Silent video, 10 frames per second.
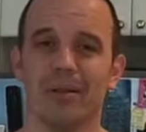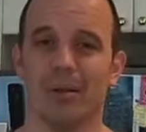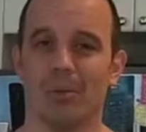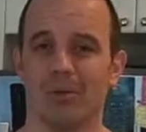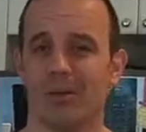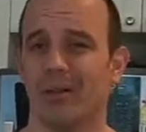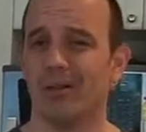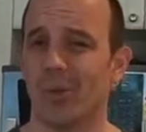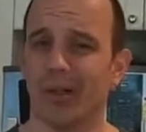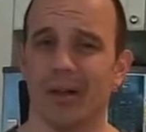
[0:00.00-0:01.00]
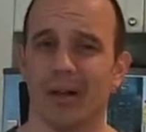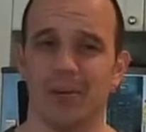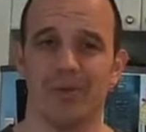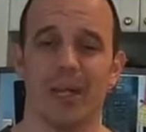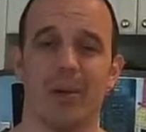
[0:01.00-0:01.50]
almost 320
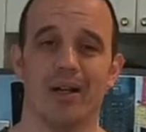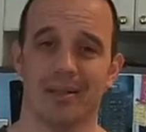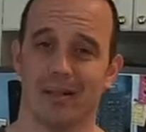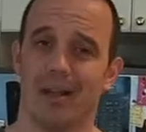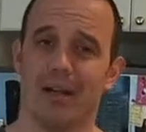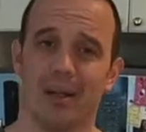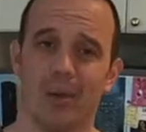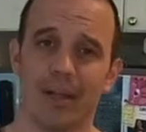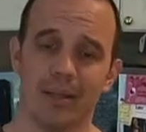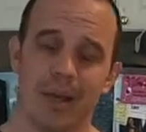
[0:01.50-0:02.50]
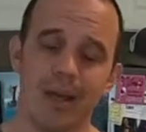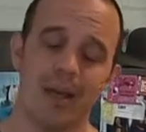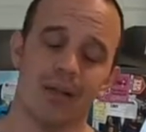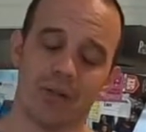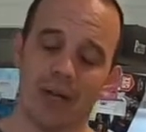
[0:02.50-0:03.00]
grams of egg whites is a lot of egg whites.
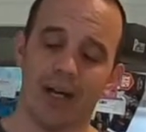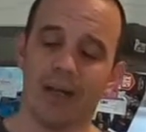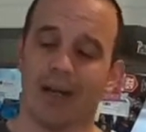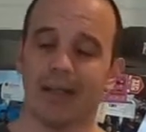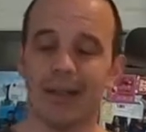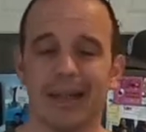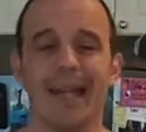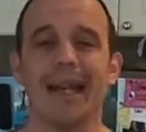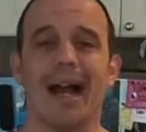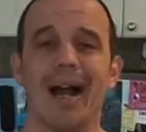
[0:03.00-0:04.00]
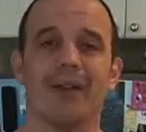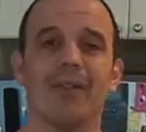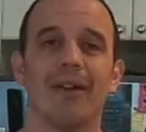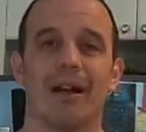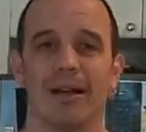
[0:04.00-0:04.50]
So I cut that in
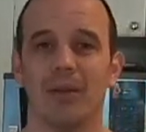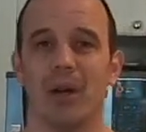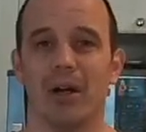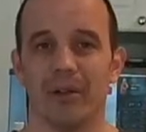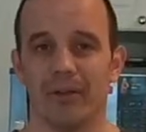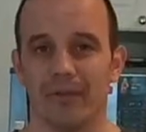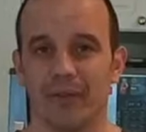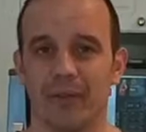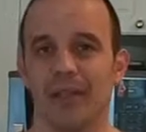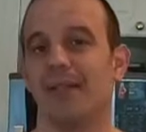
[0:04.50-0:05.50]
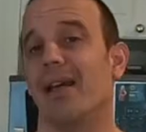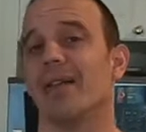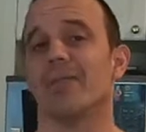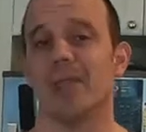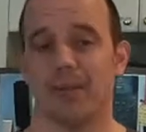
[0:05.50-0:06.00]
half. I do 150. That
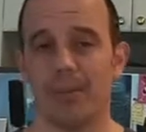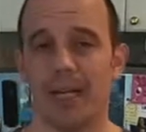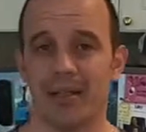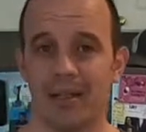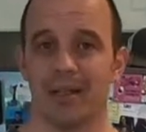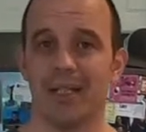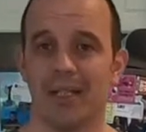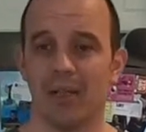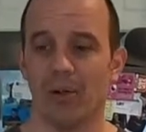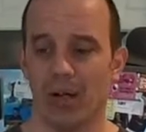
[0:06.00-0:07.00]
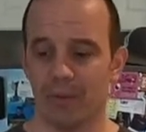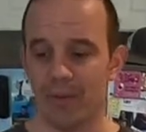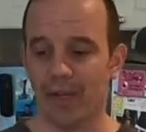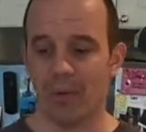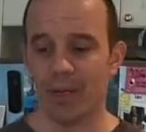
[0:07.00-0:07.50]
gets me about 17 grams
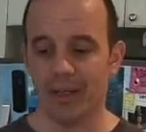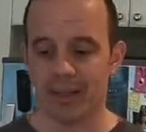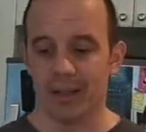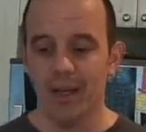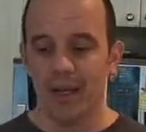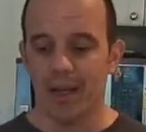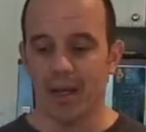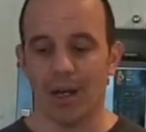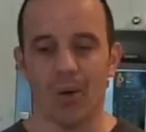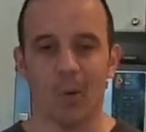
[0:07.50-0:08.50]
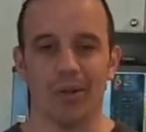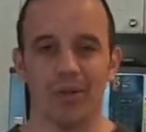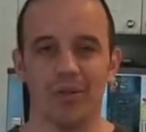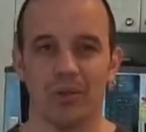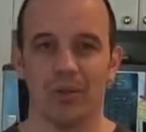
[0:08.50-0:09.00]
of egg whites
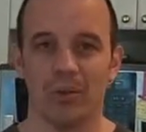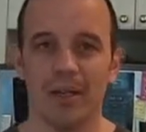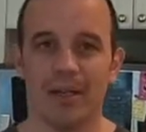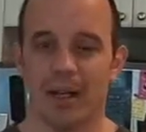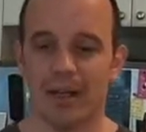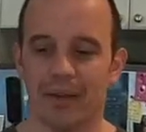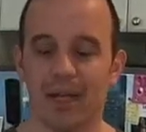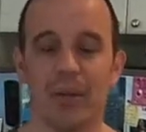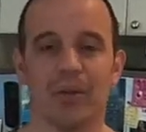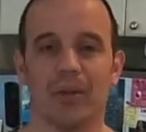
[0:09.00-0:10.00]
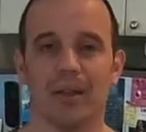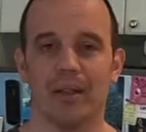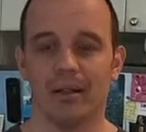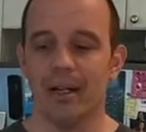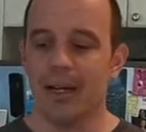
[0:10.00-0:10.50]
according to the
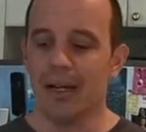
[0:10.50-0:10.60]
calculator.